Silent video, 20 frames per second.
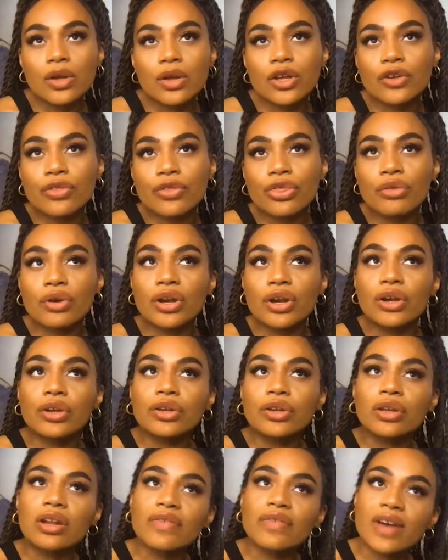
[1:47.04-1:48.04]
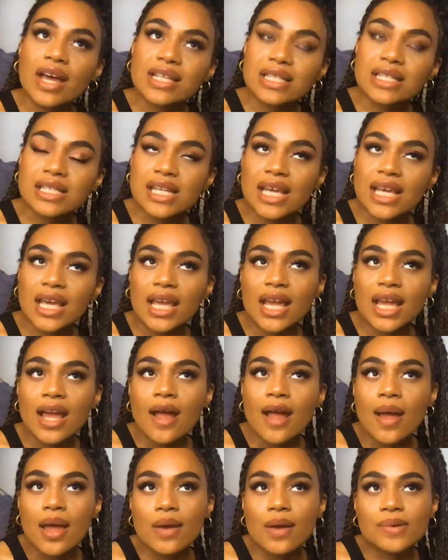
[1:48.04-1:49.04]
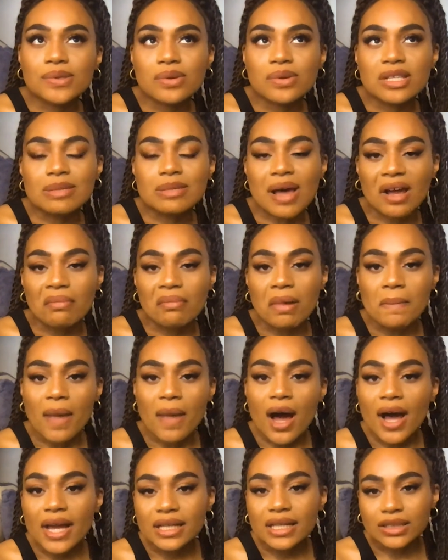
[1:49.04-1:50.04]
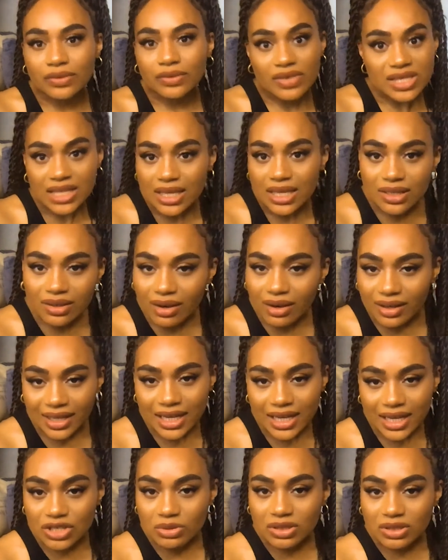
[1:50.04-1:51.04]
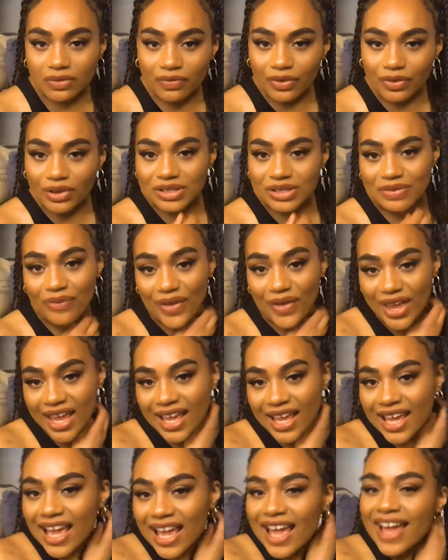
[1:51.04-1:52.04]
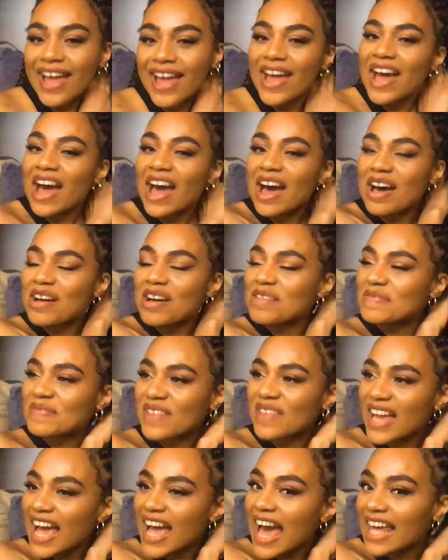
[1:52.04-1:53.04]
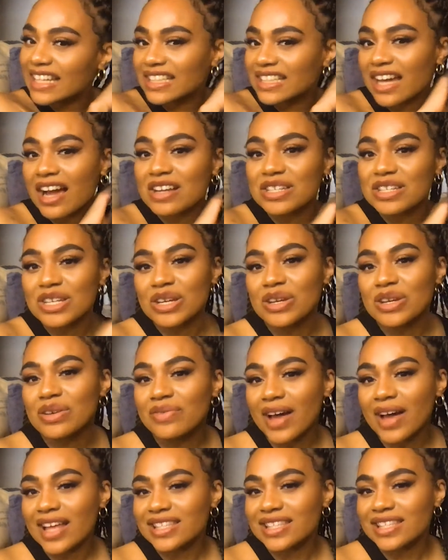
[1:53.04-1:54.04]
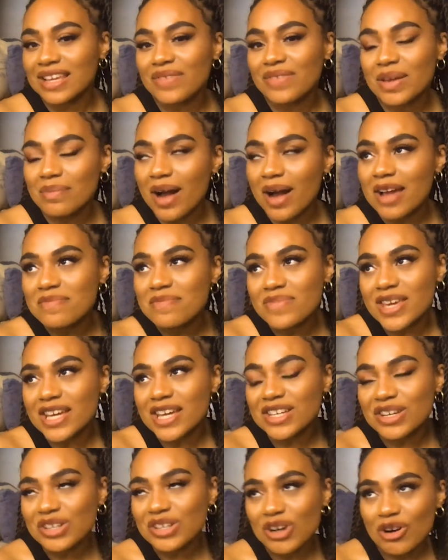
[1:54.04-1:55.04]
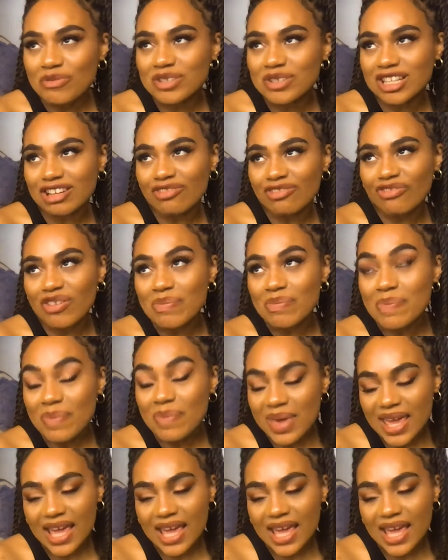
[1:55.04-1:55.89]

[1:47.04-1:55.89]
through university, it was always the back of my mind. Obviously, you can't get any jobs from philosophy, and I knew that TV might be a good option for me.